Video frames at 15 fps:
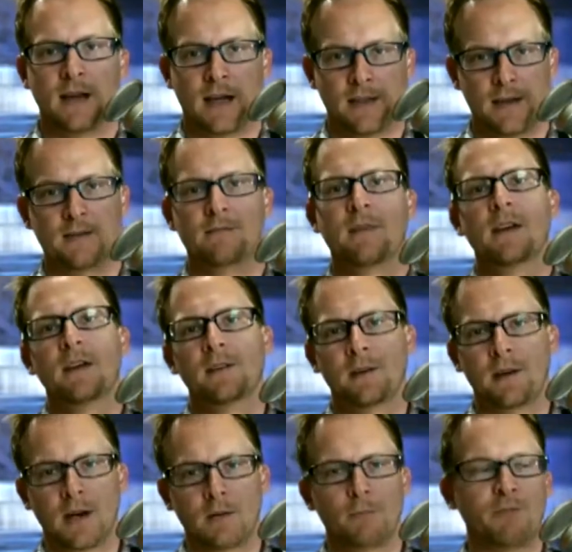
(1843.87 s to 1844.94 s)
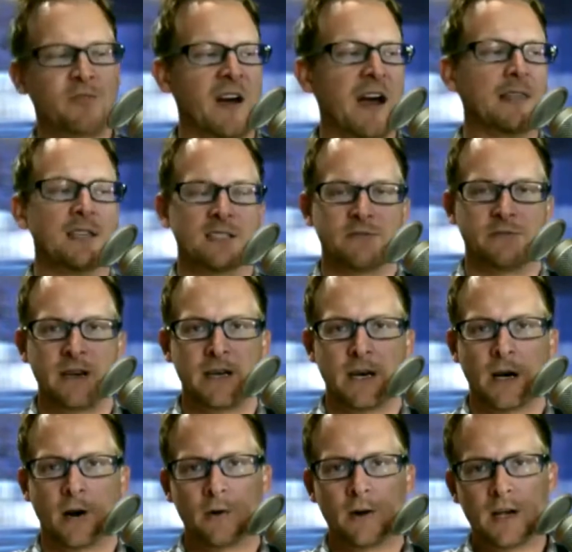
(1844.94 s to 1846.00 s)
And then you're going to find this
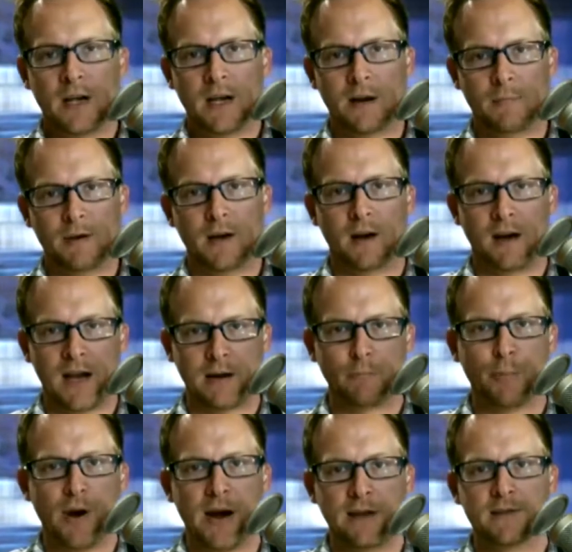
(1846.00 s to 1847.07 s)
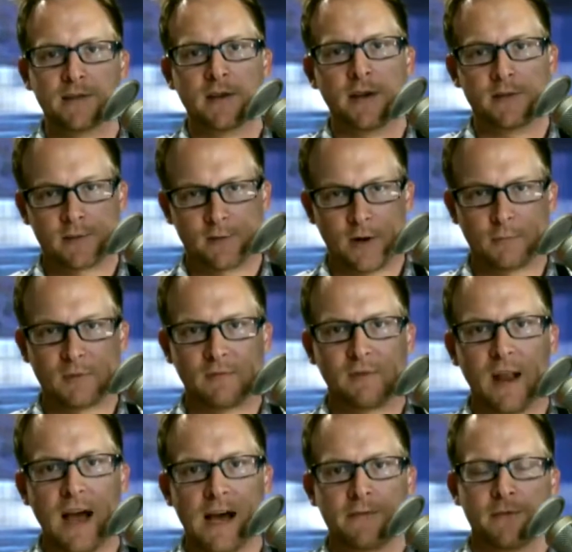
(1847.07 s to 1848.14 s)
video and be all like, Brian saw the script of
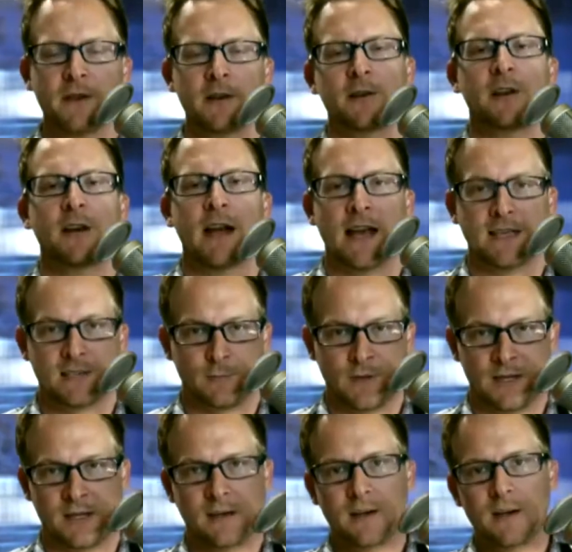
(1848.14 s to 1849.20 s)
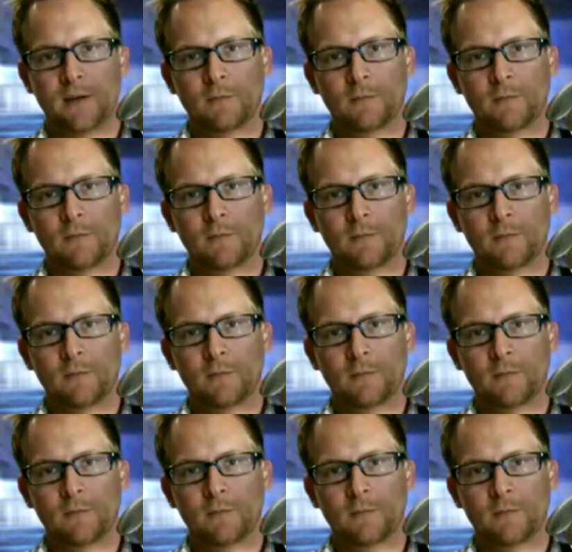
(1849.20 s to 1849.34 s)
life, and then you're going to ask me